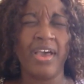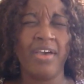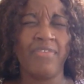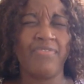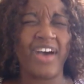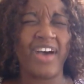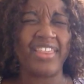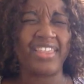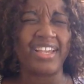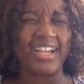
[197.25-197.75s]

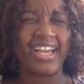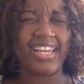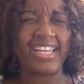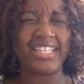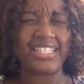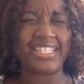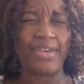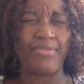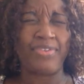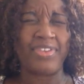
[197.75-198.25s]
Father God,
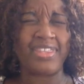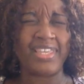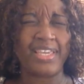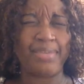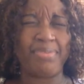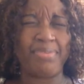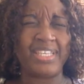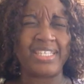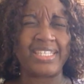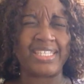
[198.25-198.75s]
let
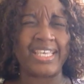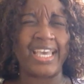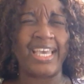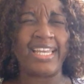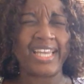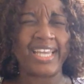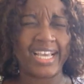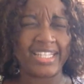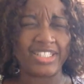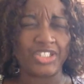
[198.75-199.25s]
everything be
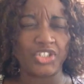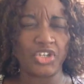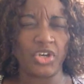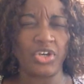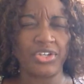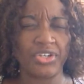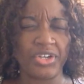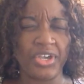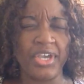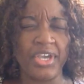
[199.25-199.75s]
said and
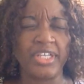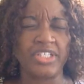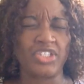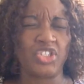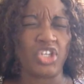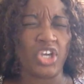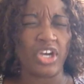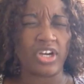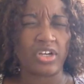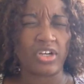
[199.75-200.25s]
done
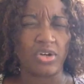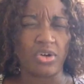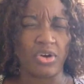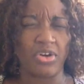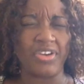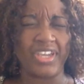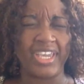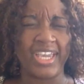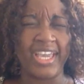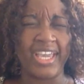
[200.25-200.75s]
to your
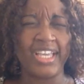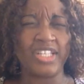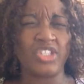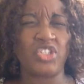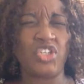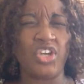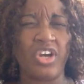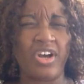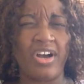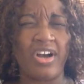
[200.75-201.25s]
glory,
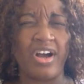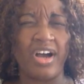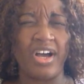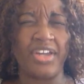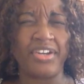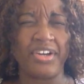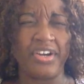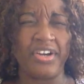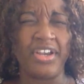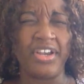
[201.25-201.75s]
to your
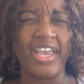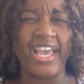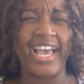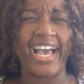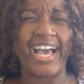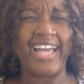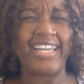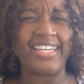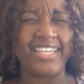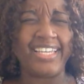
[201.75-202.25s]
honor,
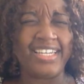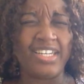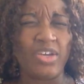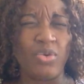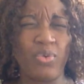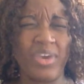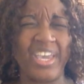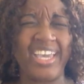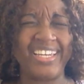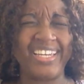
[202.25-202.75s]
and in
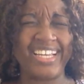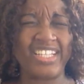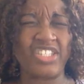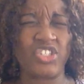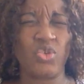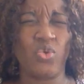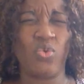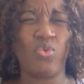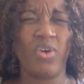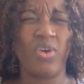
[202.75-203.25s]
the way
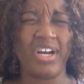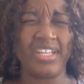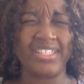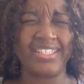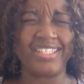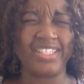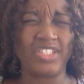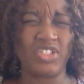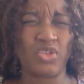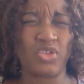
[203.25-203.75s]
that you
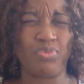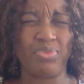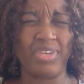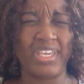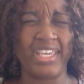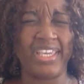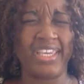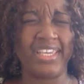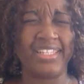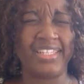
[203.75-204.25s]
want it to
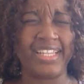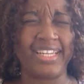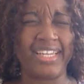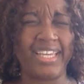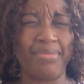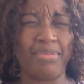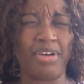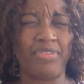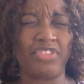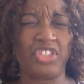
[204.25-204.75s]
be in the
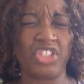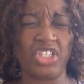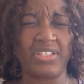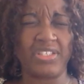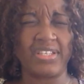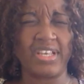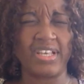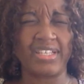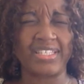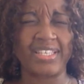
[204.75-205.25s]
name of
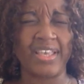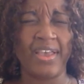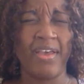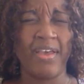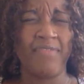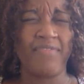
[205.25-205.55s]
Jesus.